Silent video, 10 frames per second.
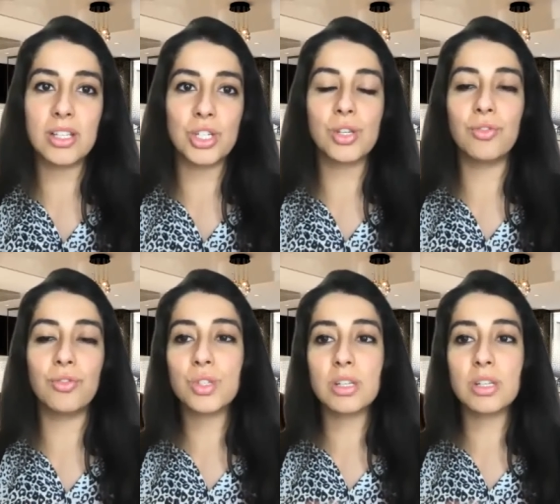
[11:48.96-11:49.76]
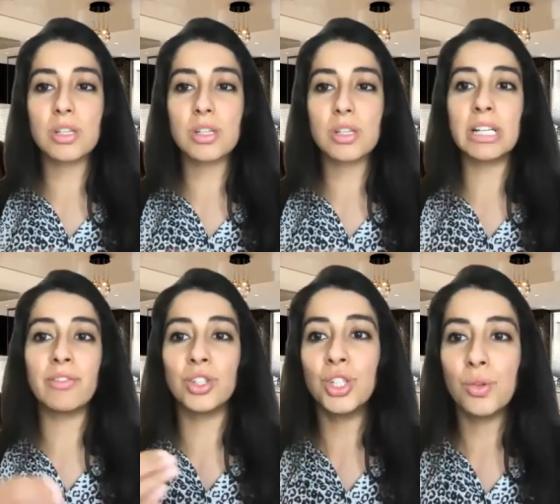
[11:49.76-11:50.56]
So if you're someone
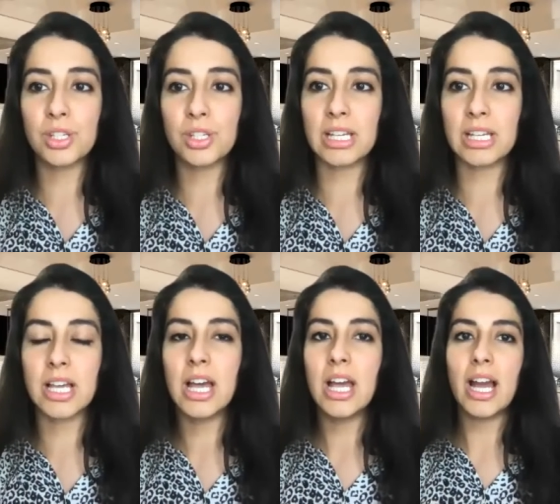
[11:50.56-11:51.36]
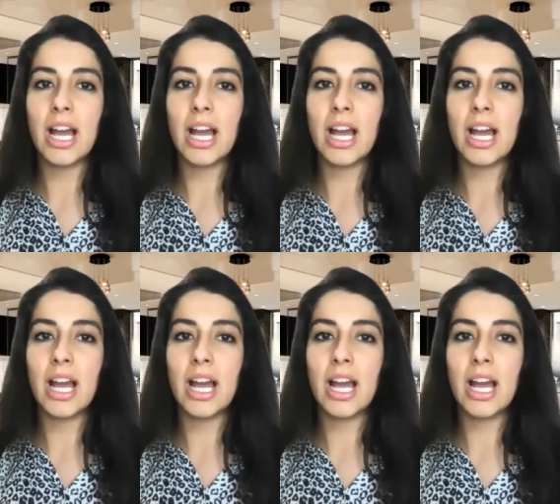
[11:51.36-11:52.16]
even new to this and
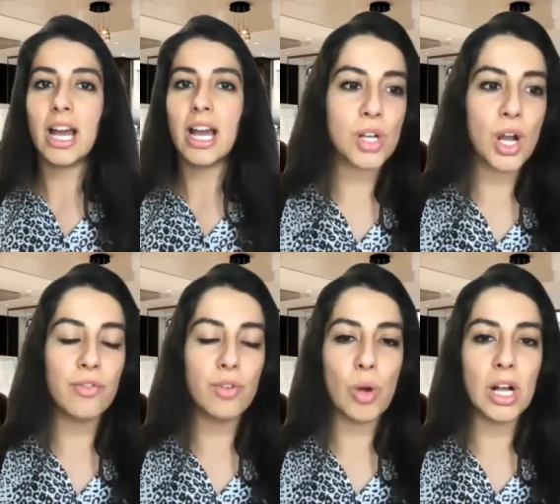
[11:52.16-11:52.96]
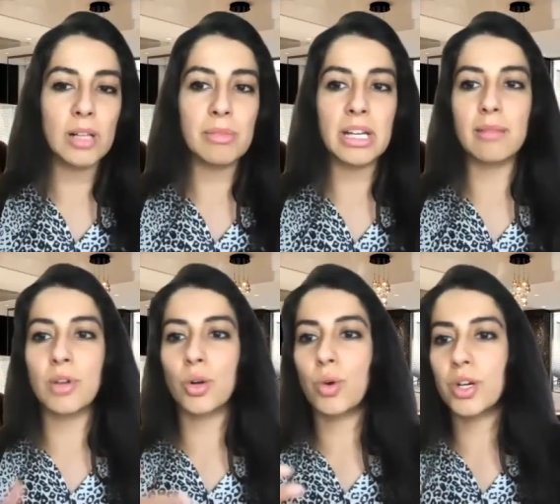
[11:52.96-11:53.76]
thinking the videos are
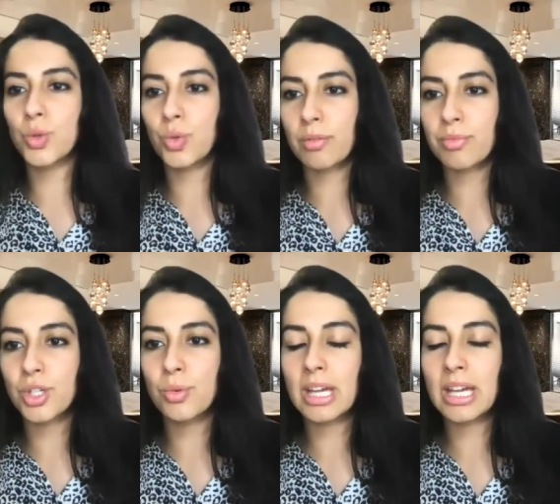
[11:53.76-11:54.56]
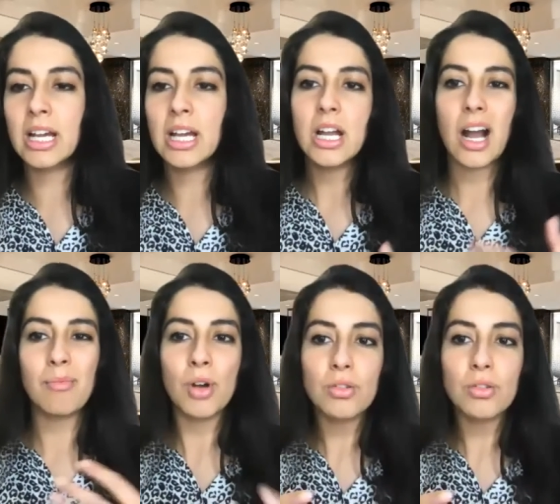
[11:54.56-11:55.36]
overwhelming, I'm not quite sure what I'm doing, I'm
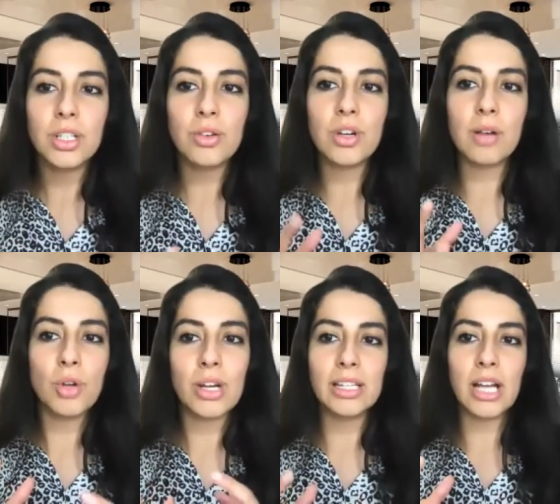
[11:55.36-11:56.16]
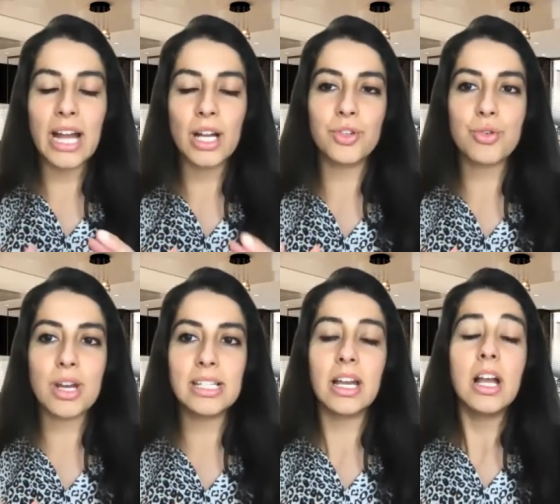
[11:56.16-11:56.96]
not, you know, I'm not getting the hang of
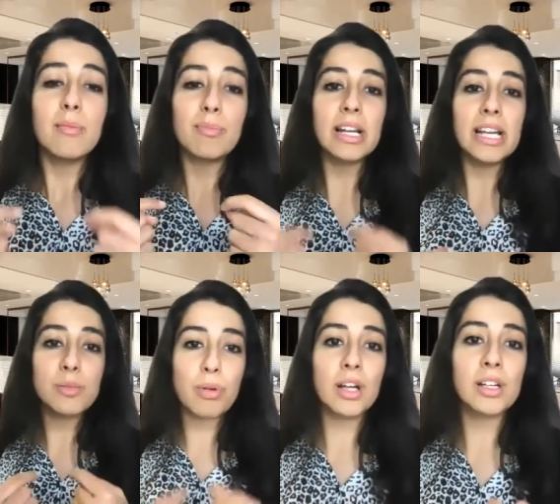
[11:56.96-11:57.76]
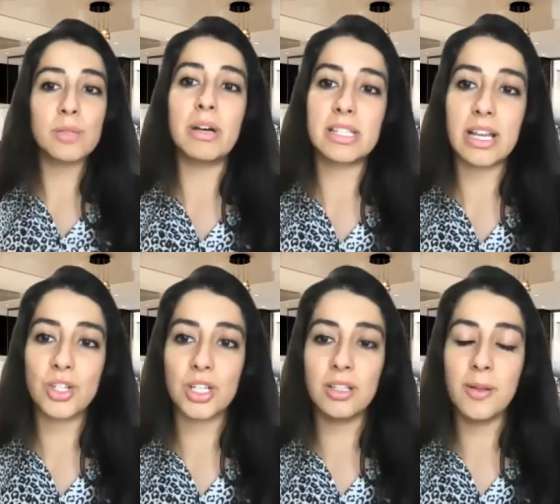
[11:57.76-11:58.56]
trading, please plug into my
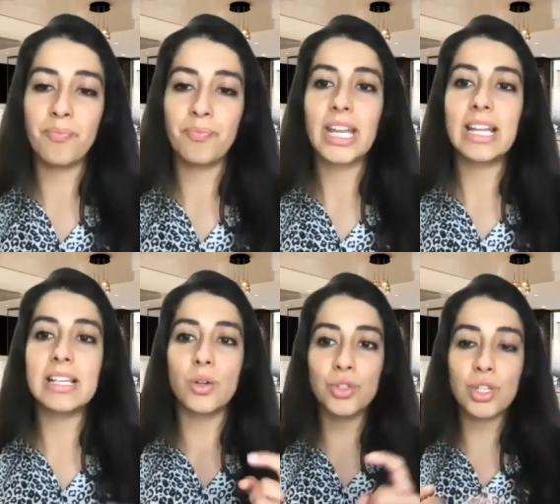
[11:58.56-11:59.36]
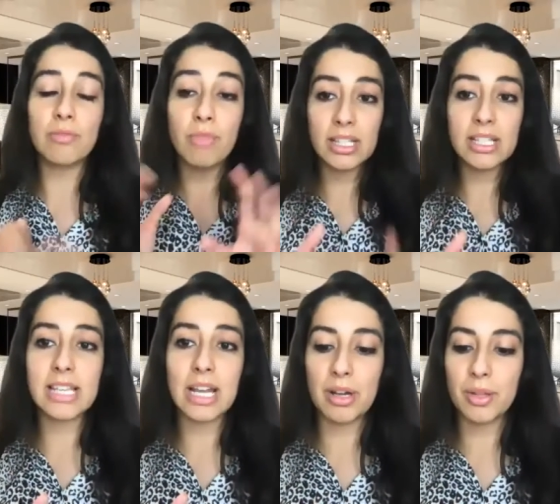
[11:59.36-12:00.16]
session. It is on, and write this
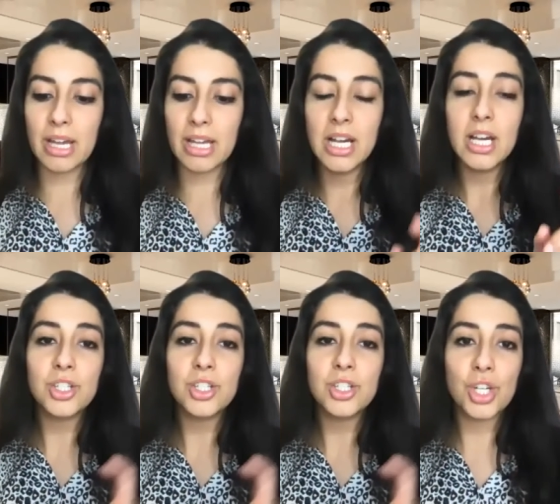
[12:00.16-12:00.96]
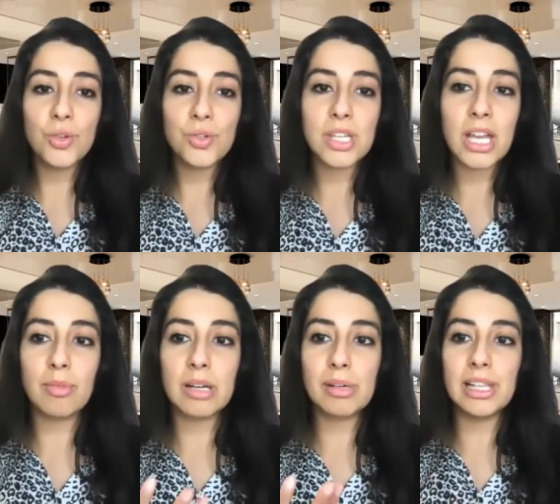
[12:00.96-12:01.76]
down by the way. Tuesday, I'm going to
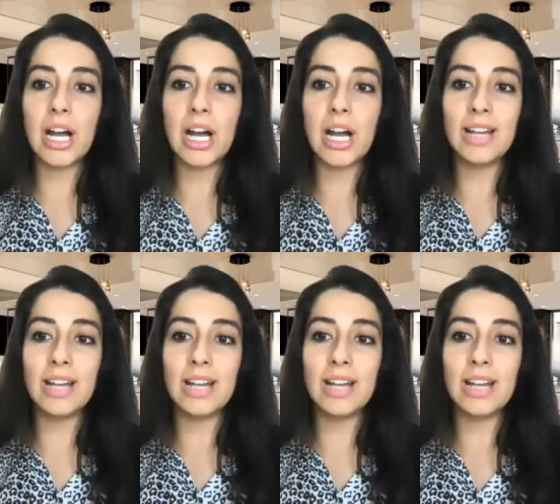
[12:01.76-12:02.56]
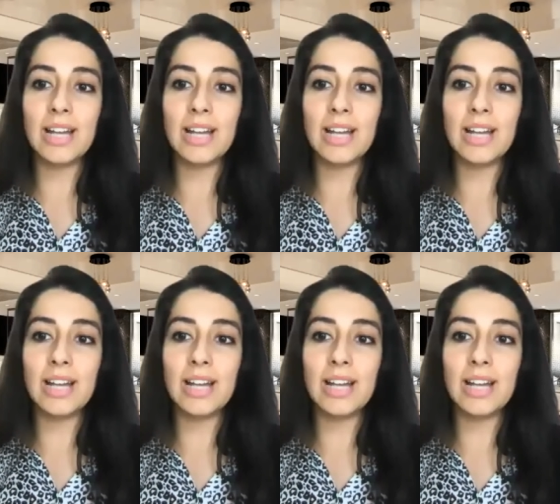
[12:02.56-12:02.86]
be live 9 a.m.